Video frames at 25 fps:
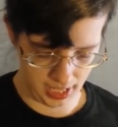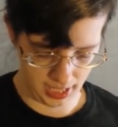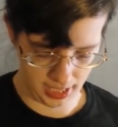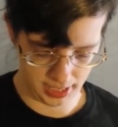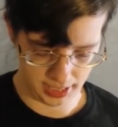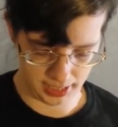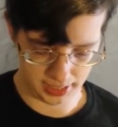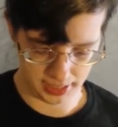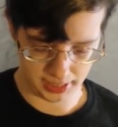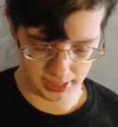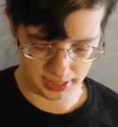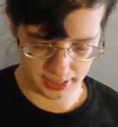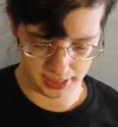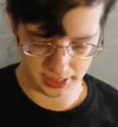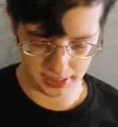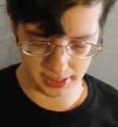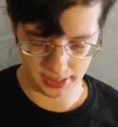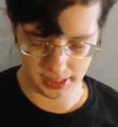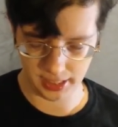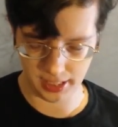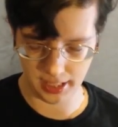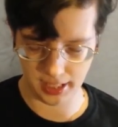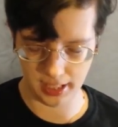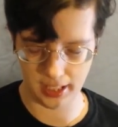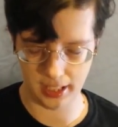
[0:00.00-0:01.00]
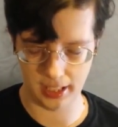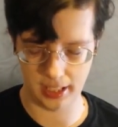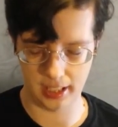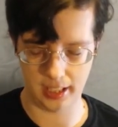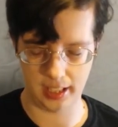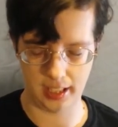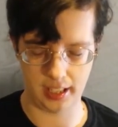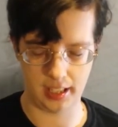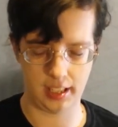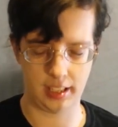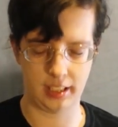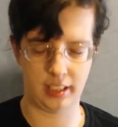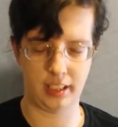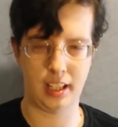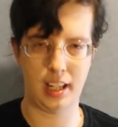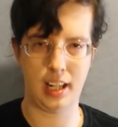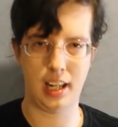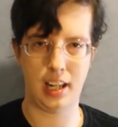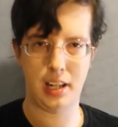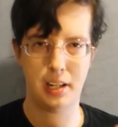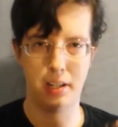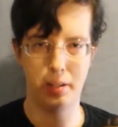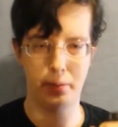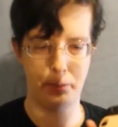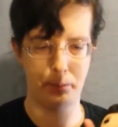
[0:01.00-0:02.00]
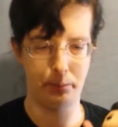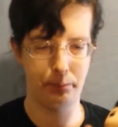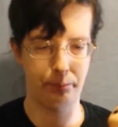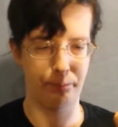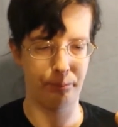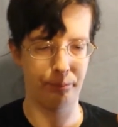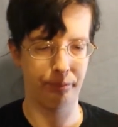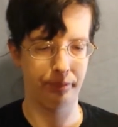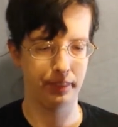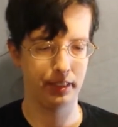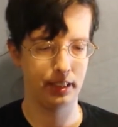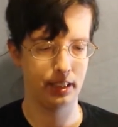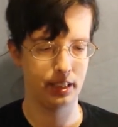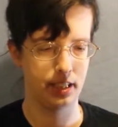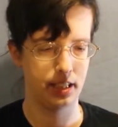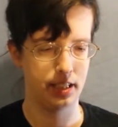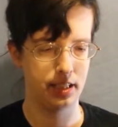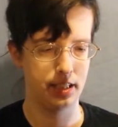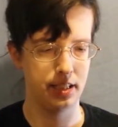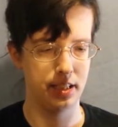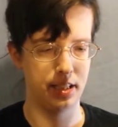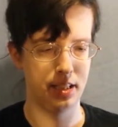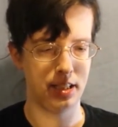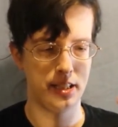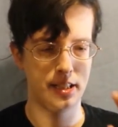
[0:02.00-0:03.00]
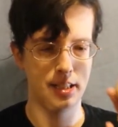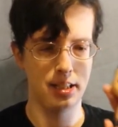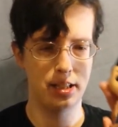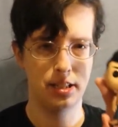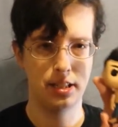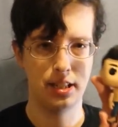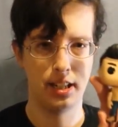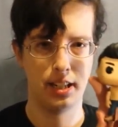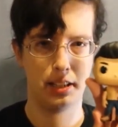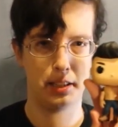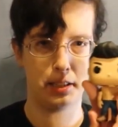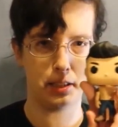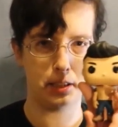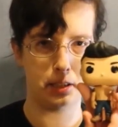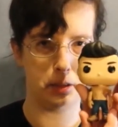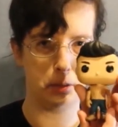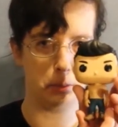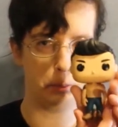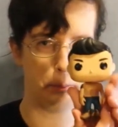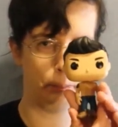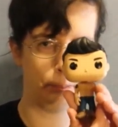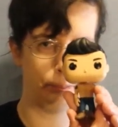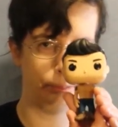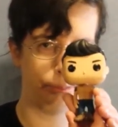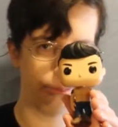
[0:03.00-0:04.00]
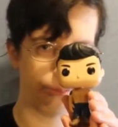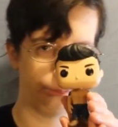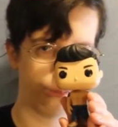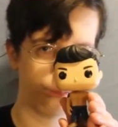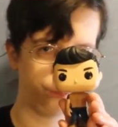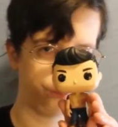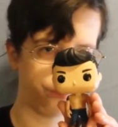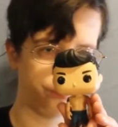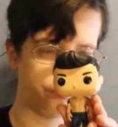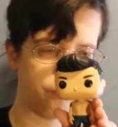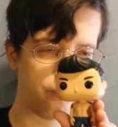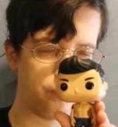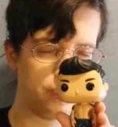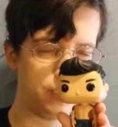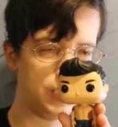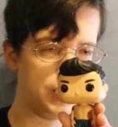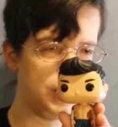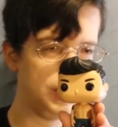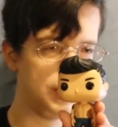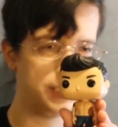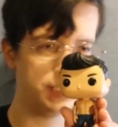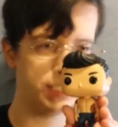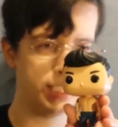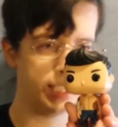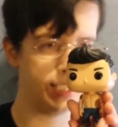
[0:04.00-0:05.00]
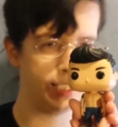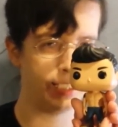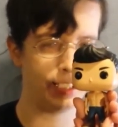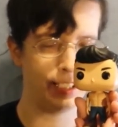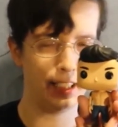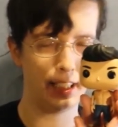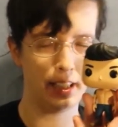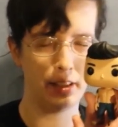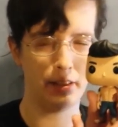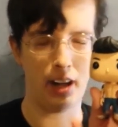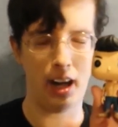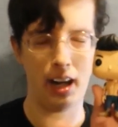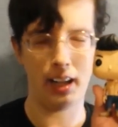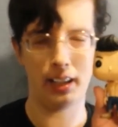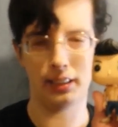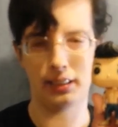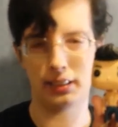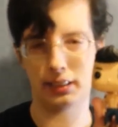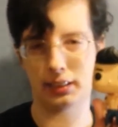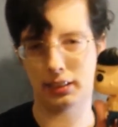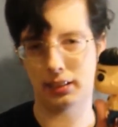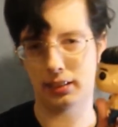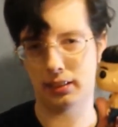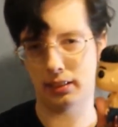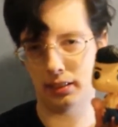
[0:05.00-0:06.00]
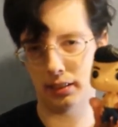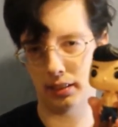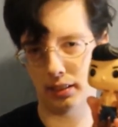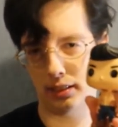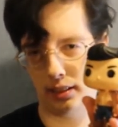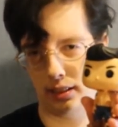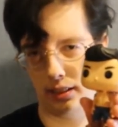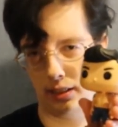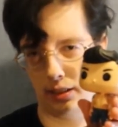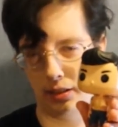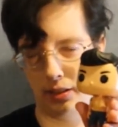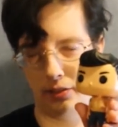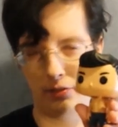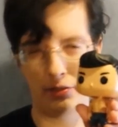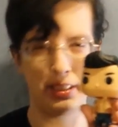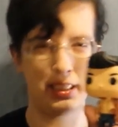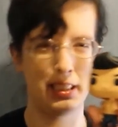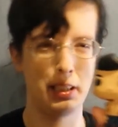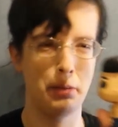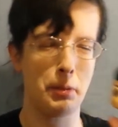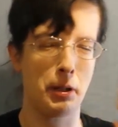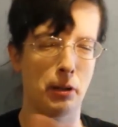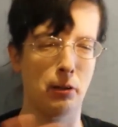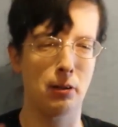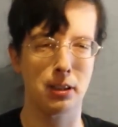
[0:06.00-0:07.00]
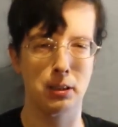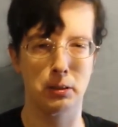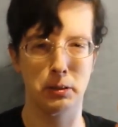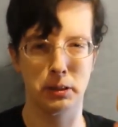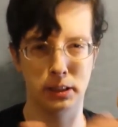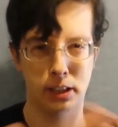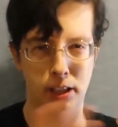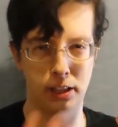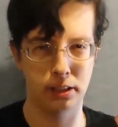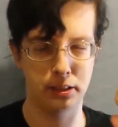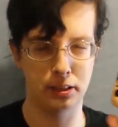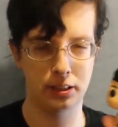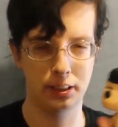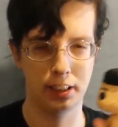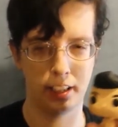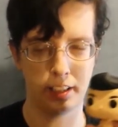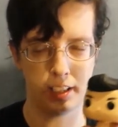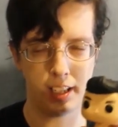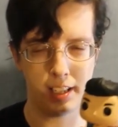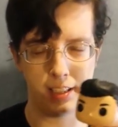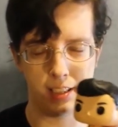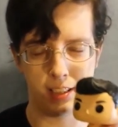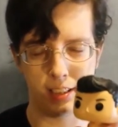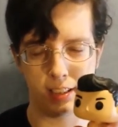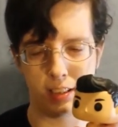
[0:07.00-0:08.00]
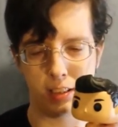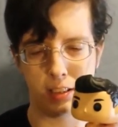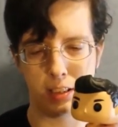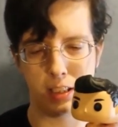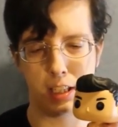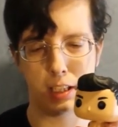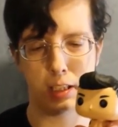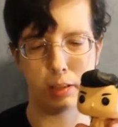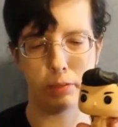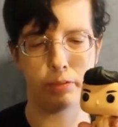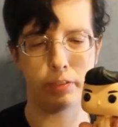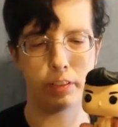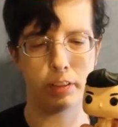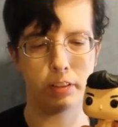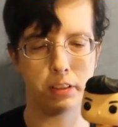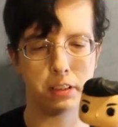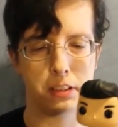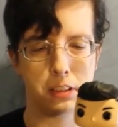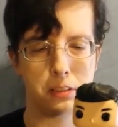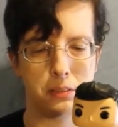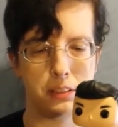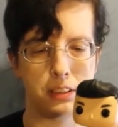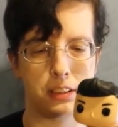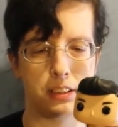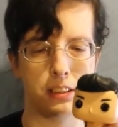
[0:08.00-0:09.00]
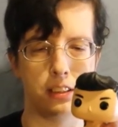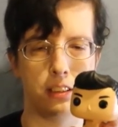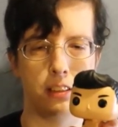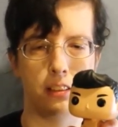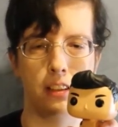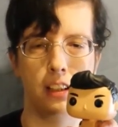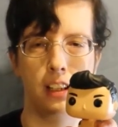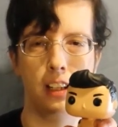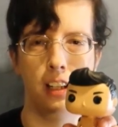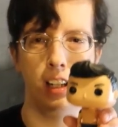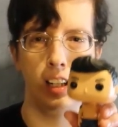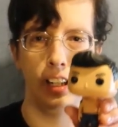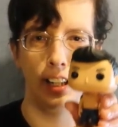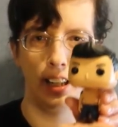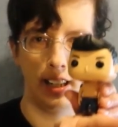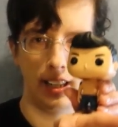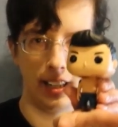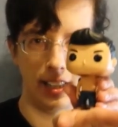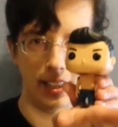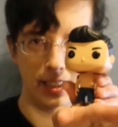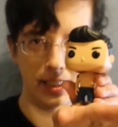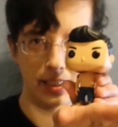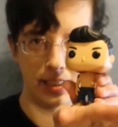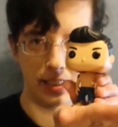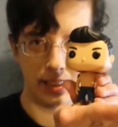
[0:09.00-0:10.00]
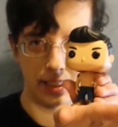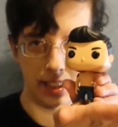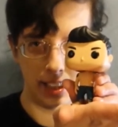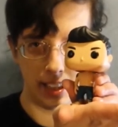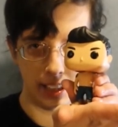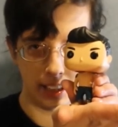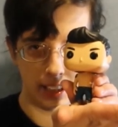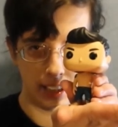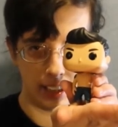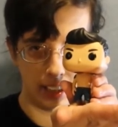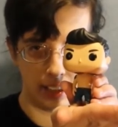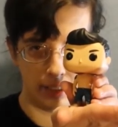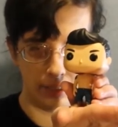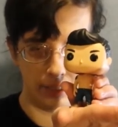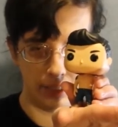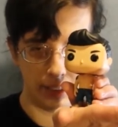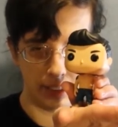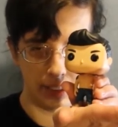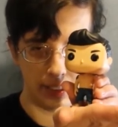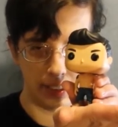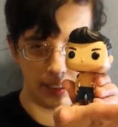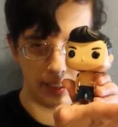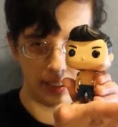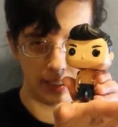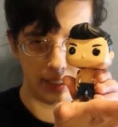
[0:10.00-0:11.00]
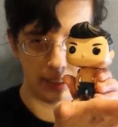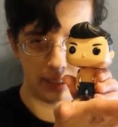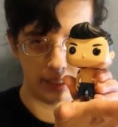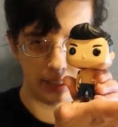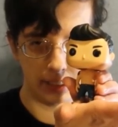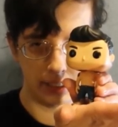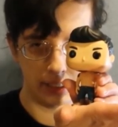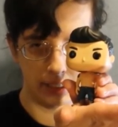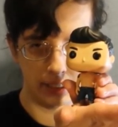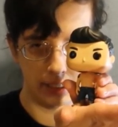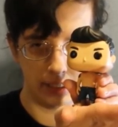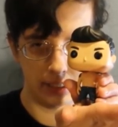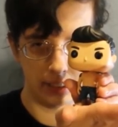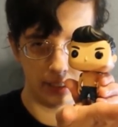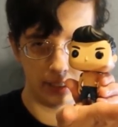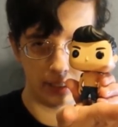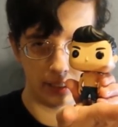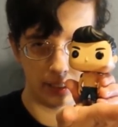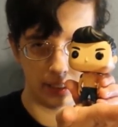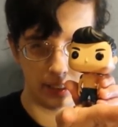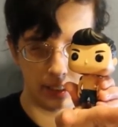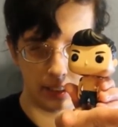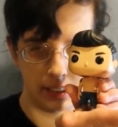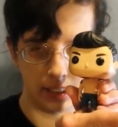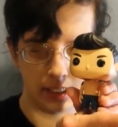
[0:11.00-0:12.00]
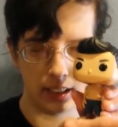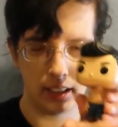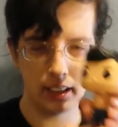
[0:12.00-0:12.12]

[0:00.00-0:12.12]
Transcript: And got Jacob. Because I didn't get I just, if you see my Christmas haul, you saw that I didn't get Jacob for Christmas. So here's Jacob. Look at he's so cute.